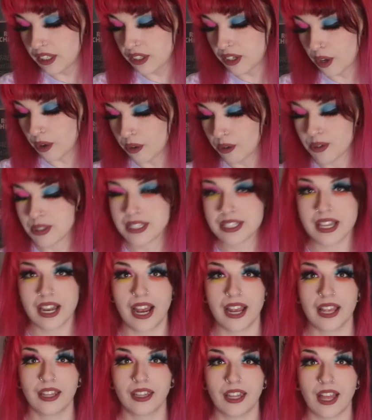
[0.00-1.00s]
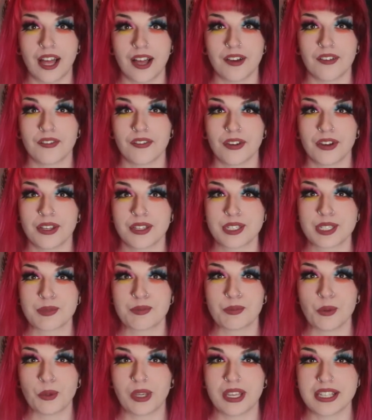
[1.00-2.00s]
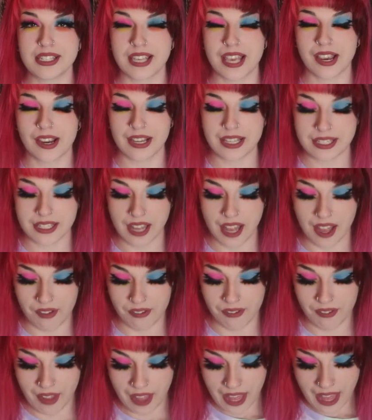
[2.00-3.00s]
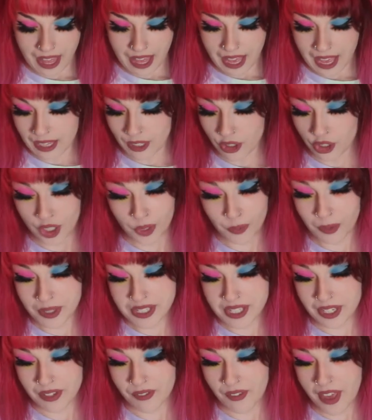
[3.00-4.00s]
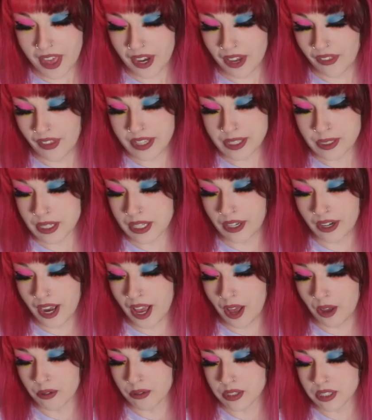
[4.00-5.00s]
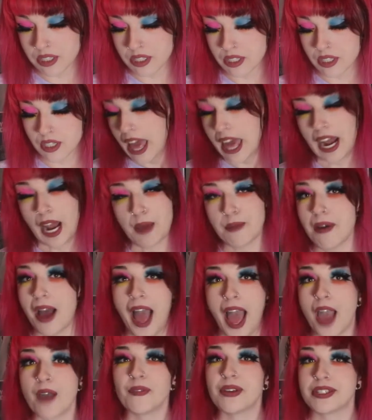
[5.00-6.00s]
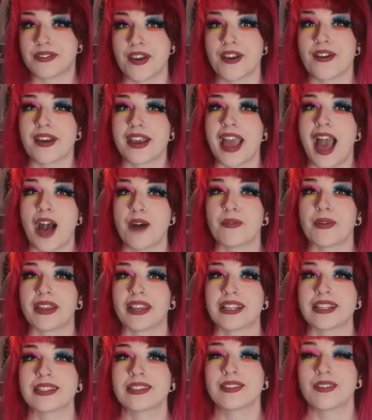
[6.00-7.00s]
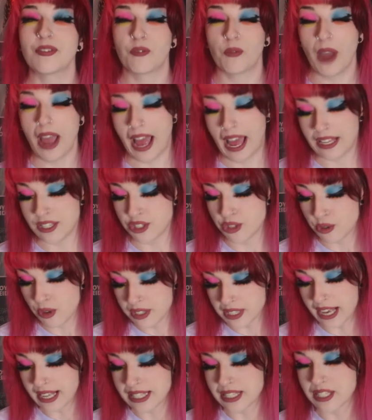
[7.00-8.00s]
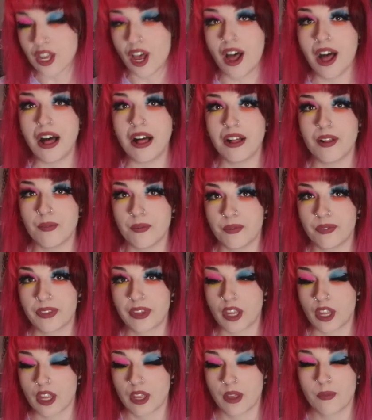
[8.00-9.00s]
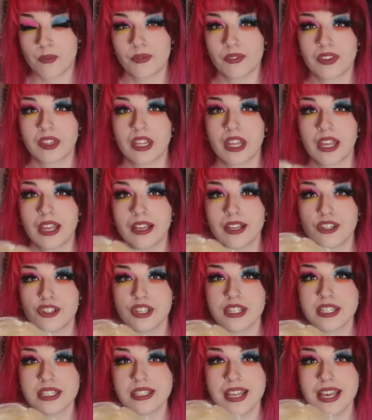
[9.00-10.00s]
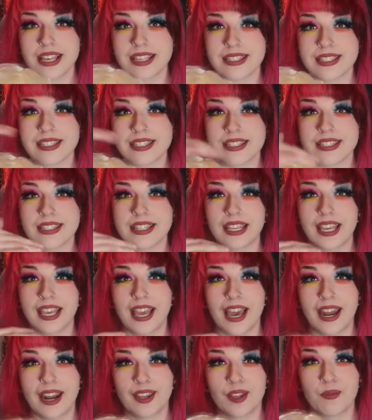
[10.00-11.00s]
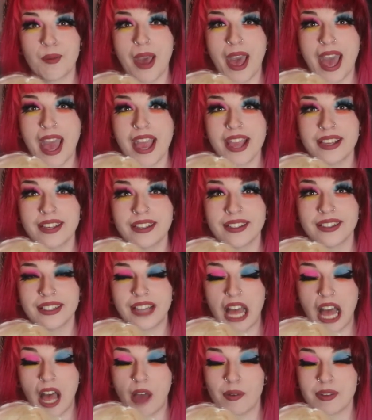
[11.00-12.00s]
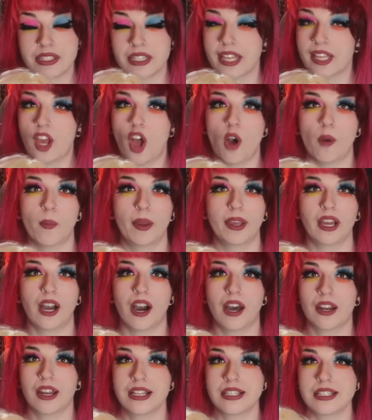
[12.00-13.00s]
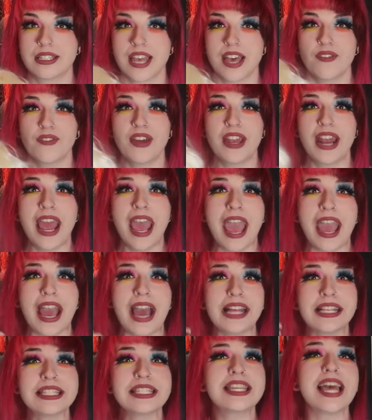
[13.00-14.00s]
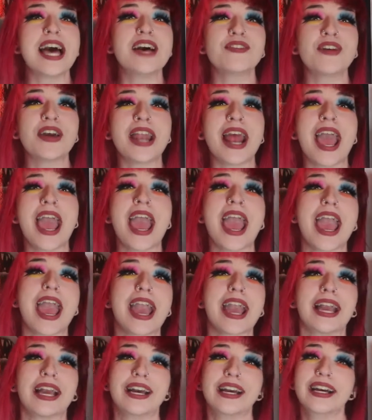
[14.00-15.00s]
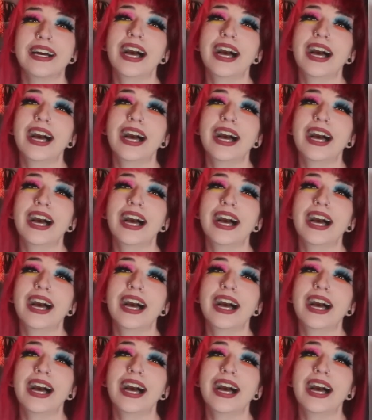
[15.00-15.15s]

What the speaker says: knows that I love spooky, scary stuff, and she wasn't a fan of this in her house. And I was very happy to, as soon as I saw just this sticking out of the bag, I was like, oh my God, it's Tiffany, it's Tiffany!